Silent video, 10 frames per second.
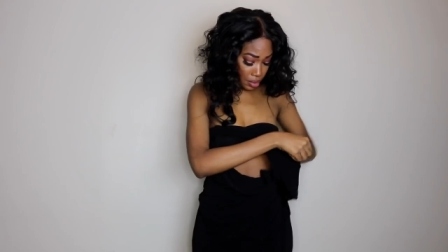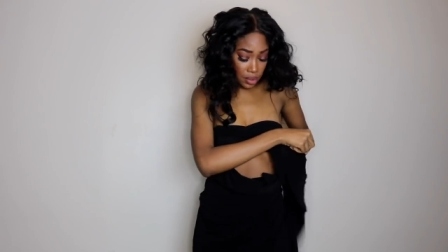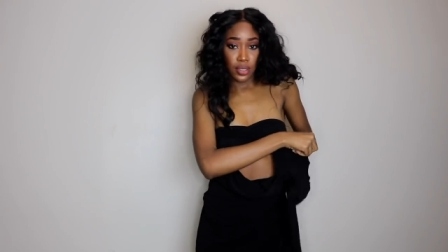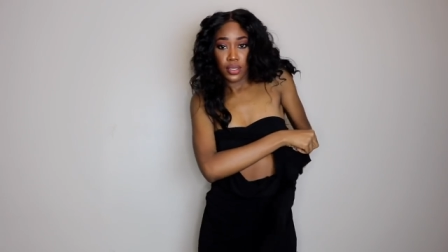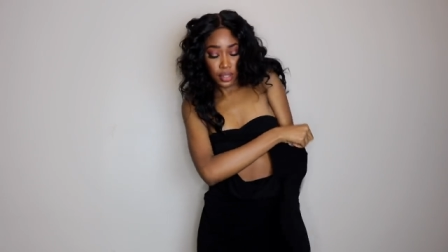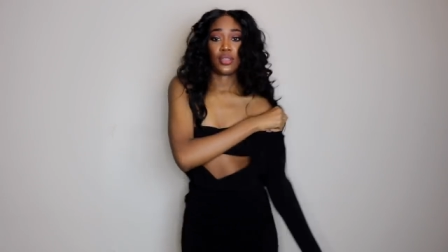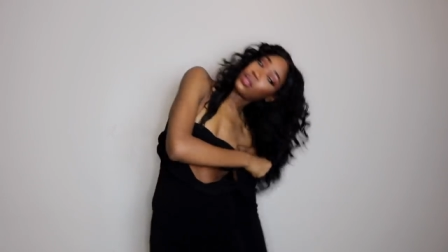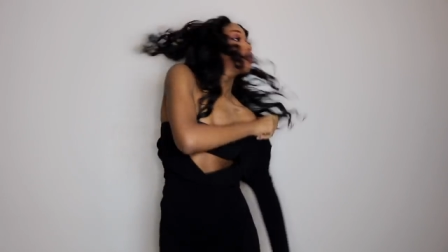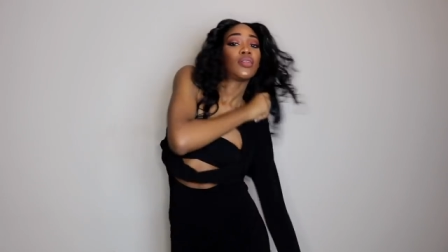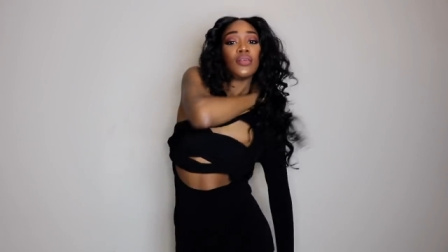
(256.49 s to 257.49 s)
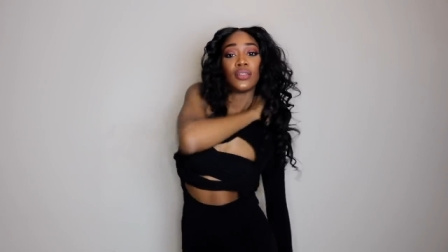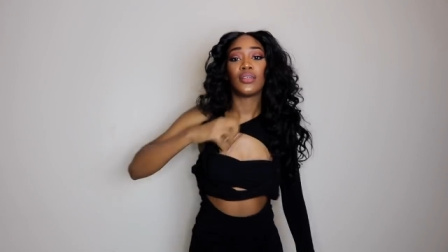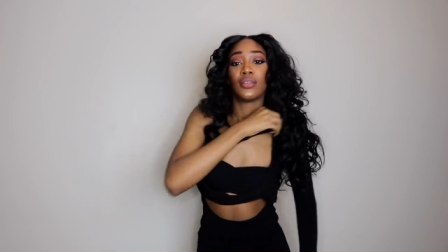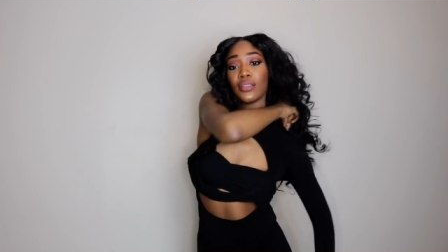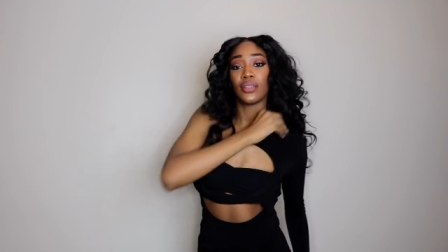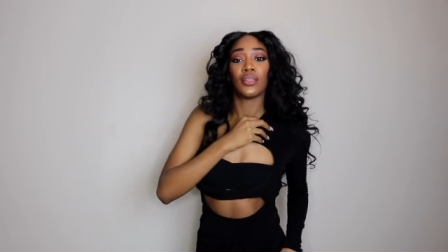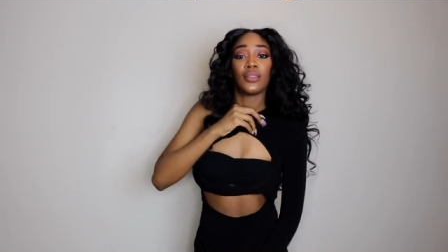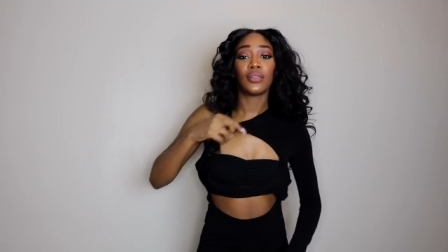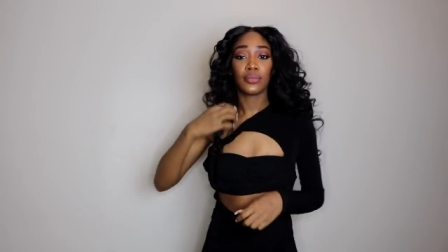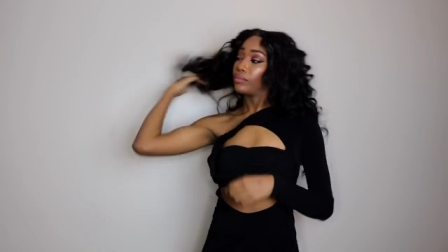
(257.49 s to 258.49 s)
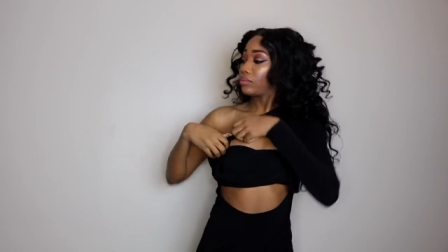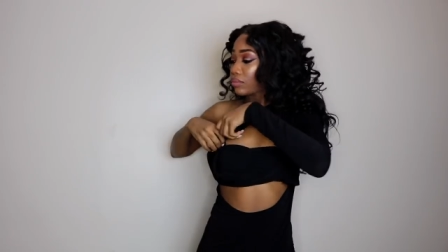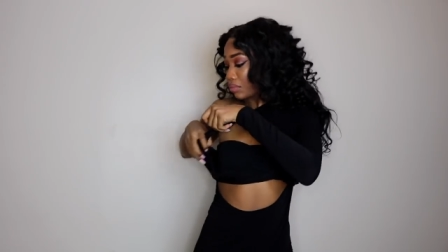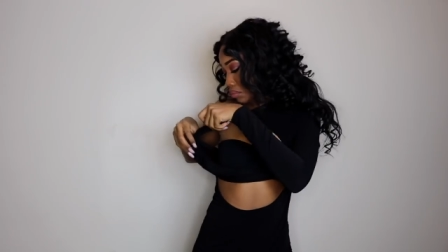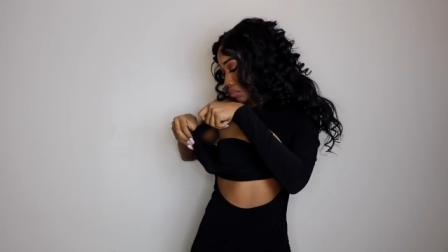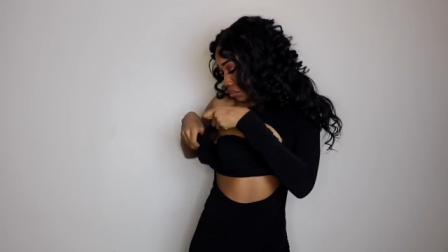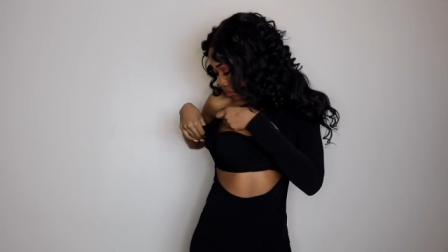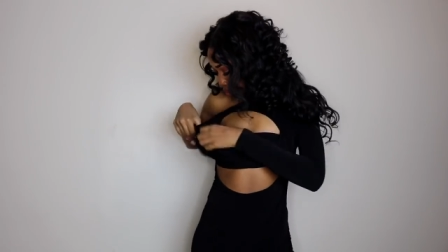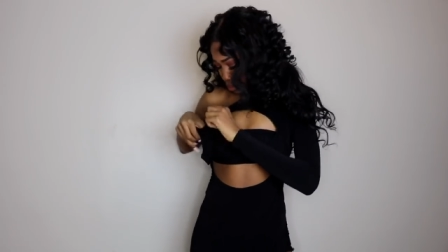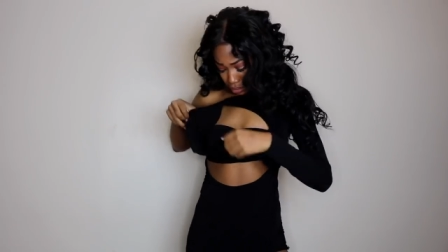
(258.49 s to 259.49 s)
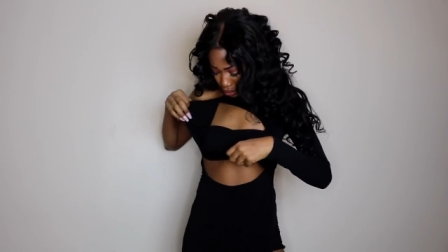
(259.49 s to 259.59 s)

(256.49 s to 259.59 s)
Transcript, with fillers: So I put one arm in here and then my